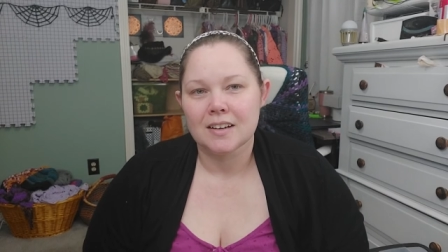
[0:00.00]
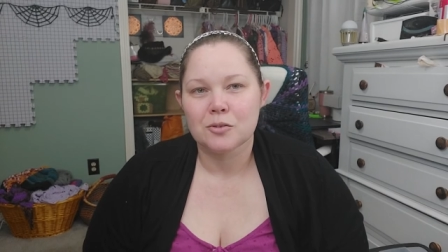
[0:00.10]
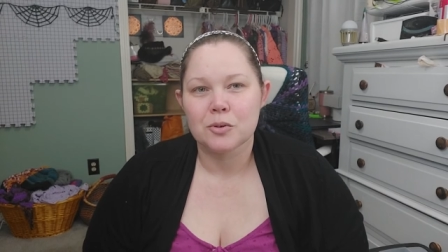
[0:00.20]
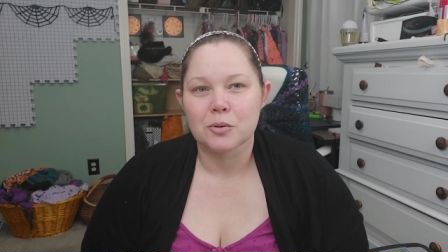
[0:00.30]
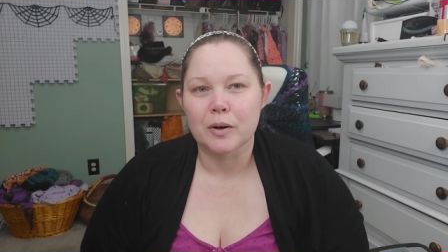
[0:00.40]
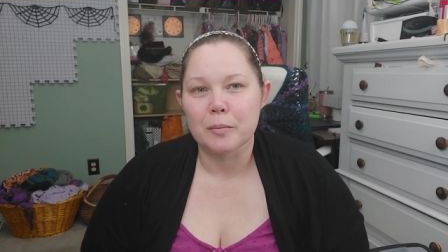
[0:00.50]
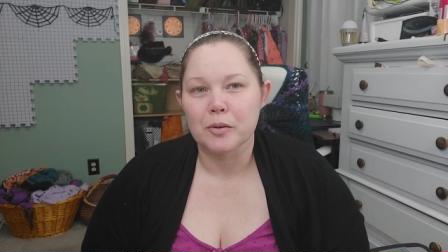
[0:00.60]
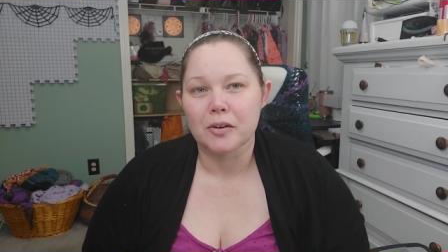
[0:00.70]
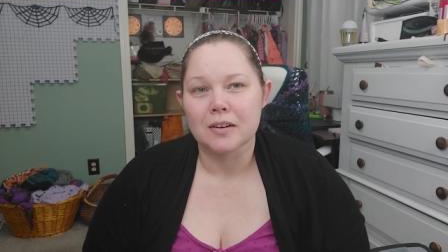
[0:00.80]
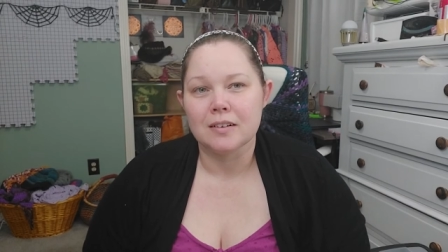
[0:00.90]
I don't want to ramble
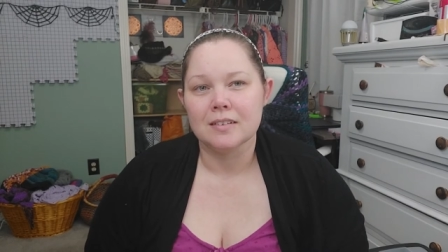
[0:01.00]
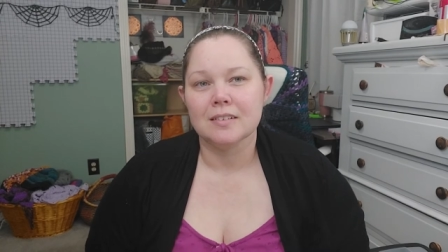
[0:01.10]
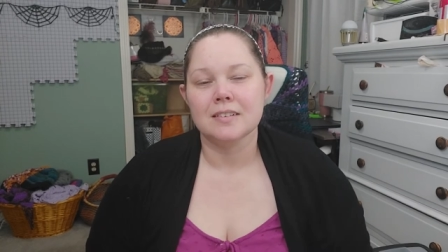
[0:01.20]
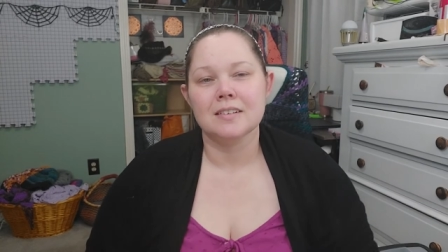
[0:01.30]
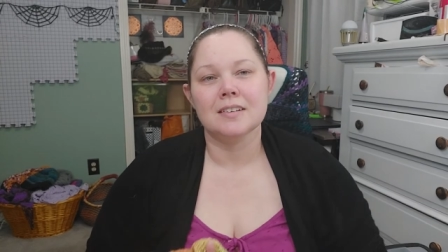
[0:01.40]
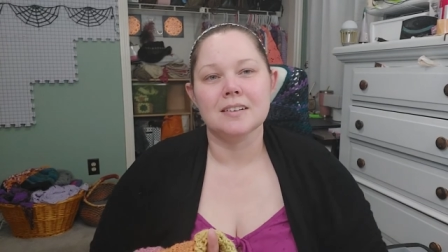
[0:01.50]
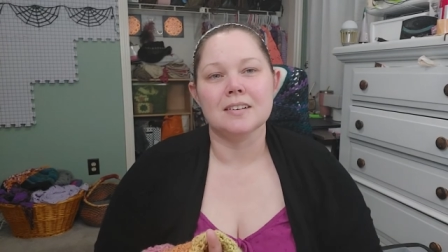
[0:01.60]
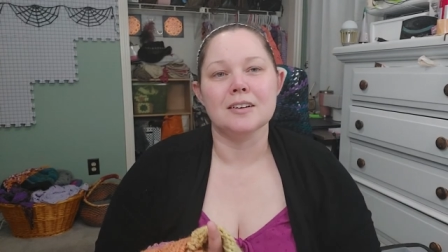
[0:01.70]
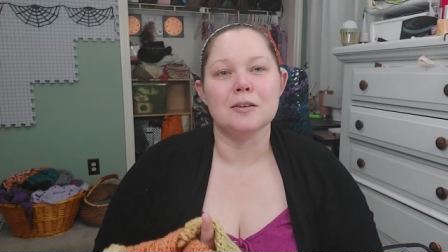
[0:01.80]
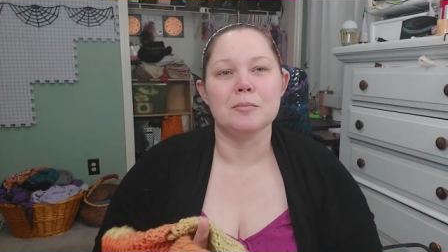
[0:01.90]
on.
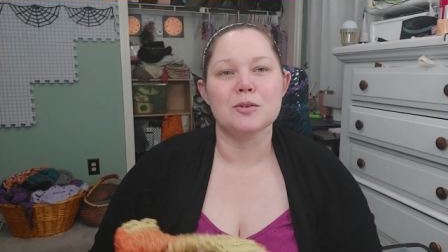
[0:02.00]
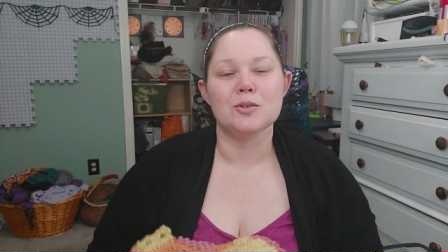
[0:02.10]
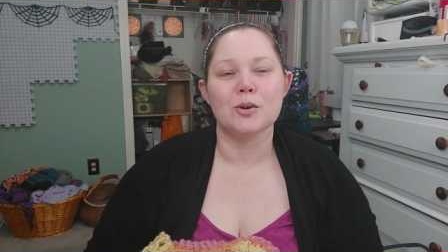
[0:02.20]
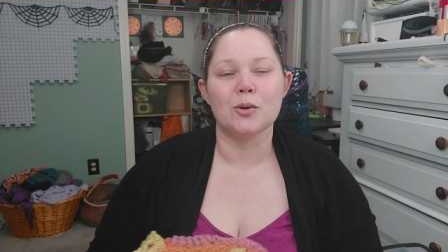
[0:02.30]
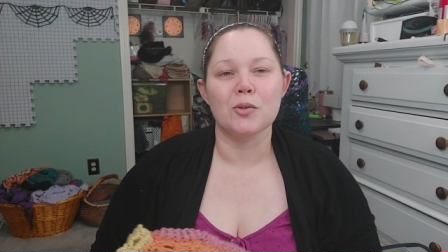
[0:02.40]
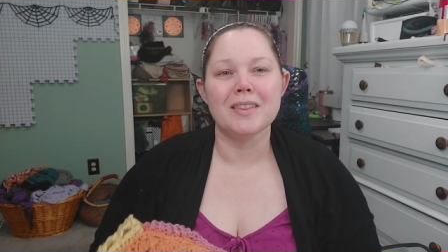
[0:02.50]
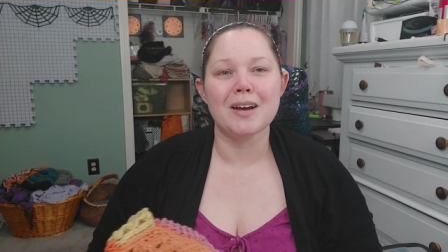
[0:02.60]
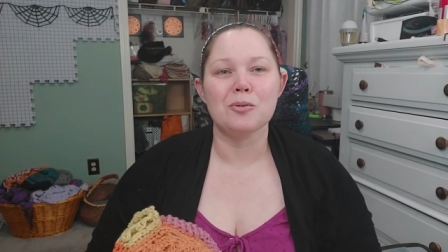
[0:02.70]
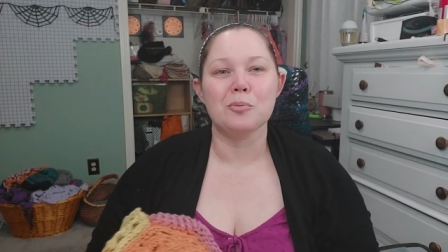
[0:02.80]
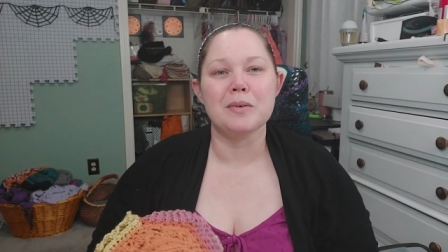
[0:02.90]
Um, so
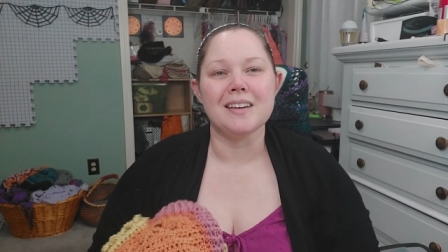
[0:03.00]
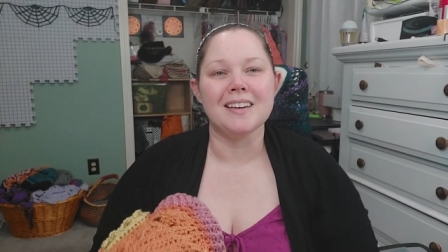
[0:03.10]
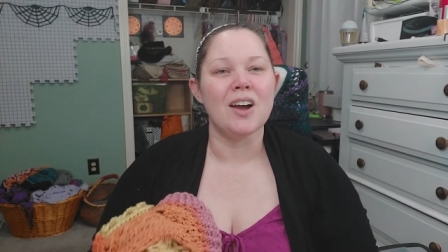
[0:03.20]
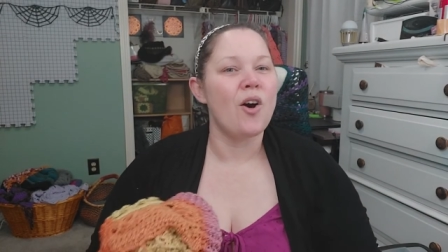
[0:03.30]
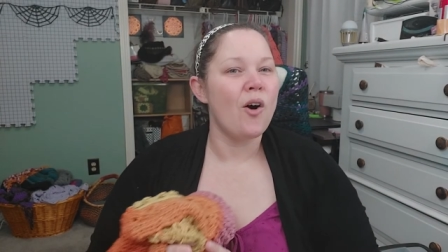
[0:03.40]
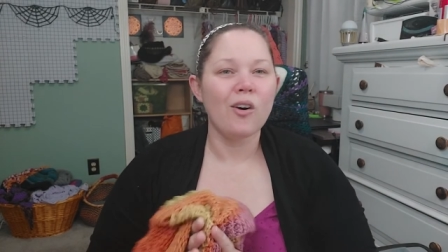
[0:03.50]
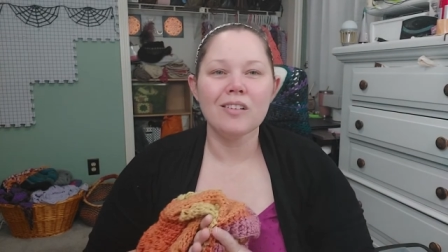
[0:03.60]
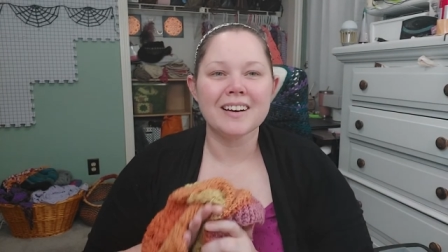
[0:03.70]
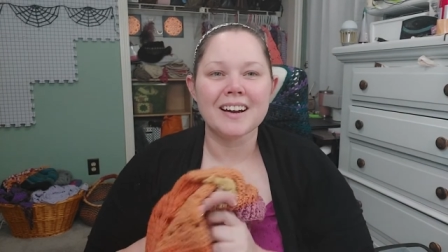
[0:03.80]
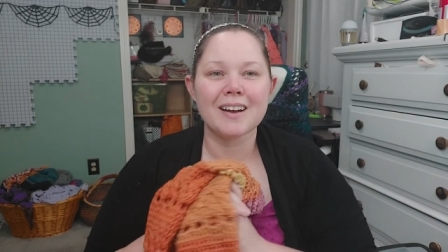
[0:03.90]
that will be all
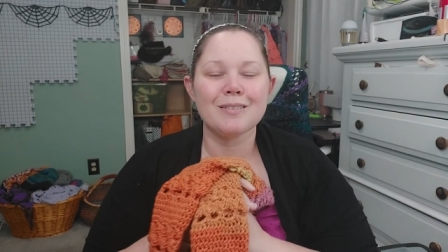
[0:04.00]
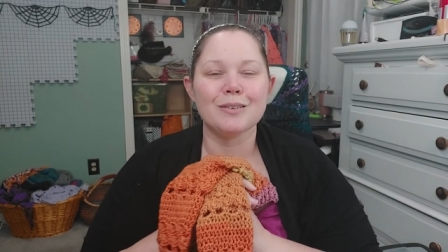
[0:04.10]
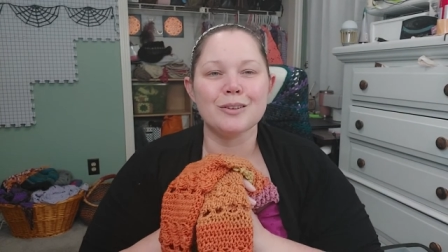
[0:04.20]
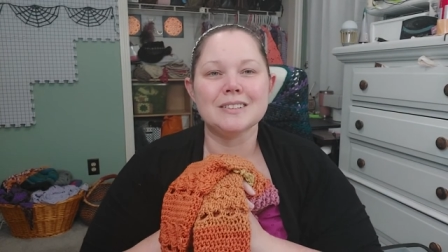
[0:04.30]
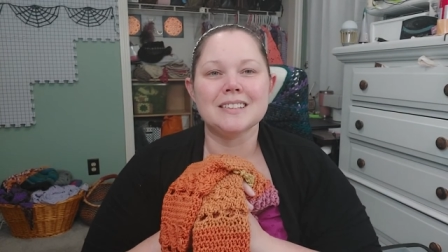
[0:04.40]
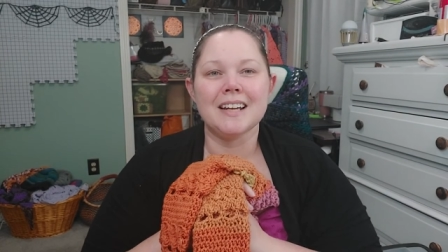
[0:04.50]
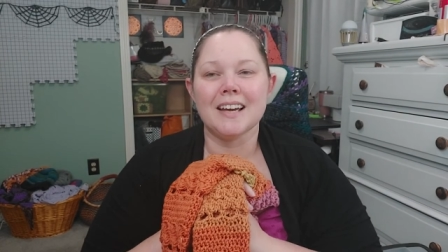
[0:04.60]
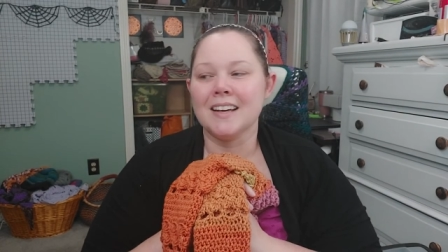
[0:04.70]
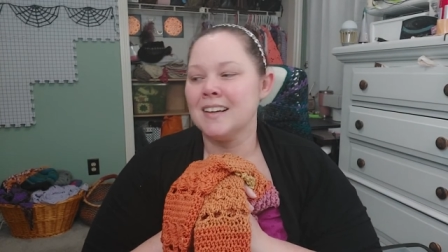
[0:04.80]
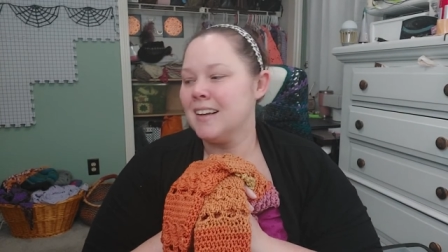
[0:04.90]
that I have for you
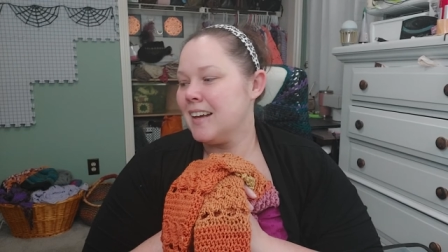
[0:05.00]
today.